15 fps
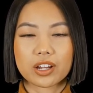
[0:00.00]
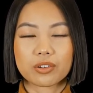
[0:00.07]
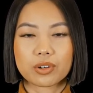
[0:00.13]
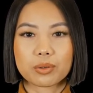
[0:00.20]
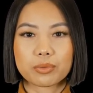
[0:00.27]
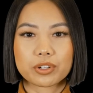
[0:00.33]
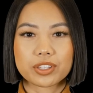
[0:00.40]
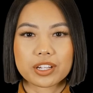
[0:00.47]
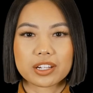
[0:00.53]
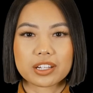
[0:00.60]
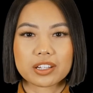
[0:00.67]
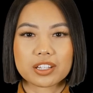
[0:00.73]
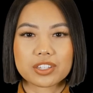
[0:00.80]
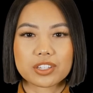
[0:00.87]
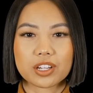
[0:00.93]
representing
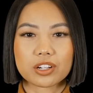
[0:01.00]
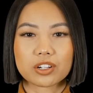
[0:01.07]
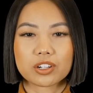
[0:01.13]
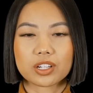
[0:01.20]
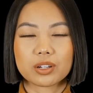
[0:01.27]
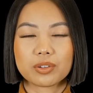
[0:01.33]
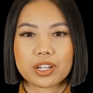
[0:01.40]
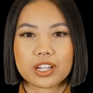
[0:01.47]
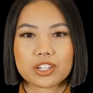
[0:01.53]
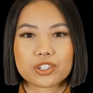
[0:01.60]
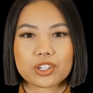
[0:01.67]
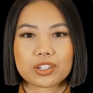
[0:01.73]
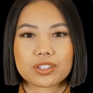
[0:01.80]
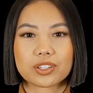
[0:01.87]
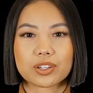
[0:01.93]
the standard
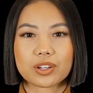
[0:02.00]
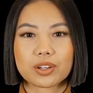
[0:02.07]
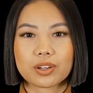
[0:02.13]
deviations.